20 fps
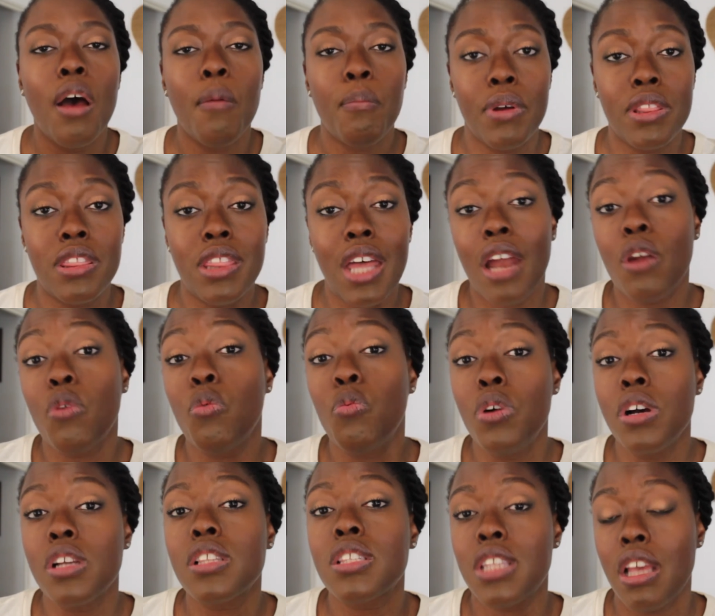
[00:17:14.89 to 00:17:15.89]
But that
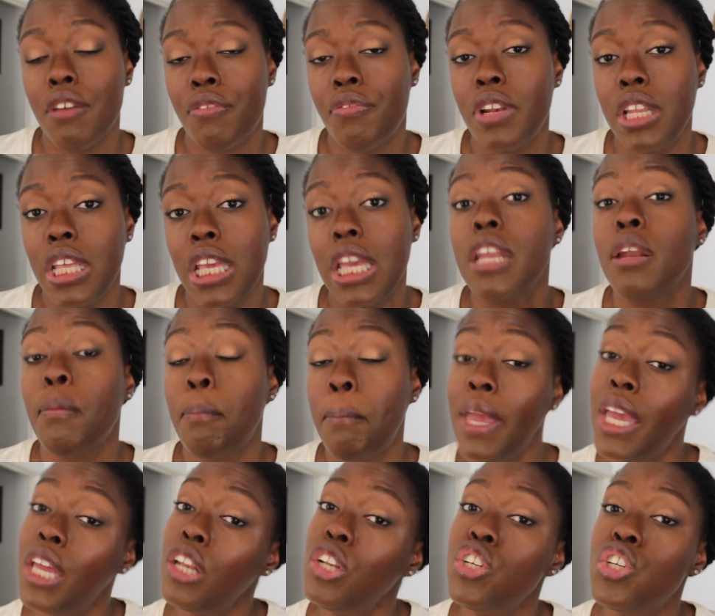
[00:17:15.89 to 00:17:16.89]
works definitely in a
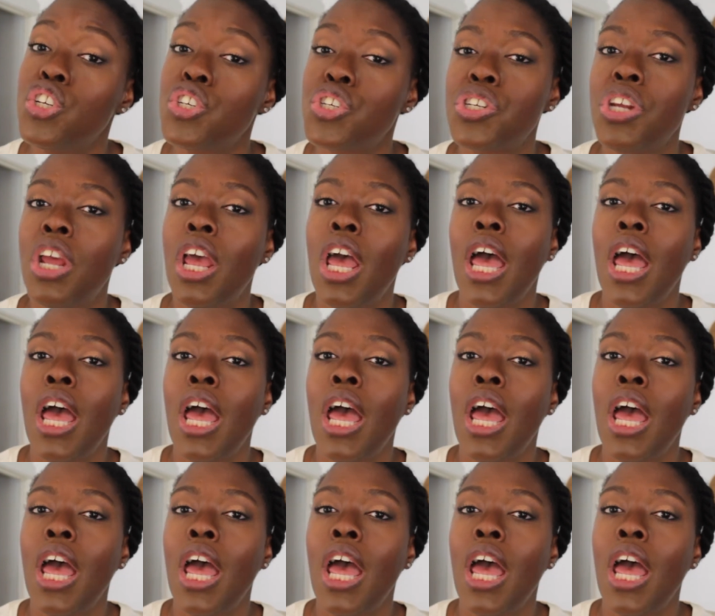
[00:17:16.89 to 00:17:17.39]
pinch,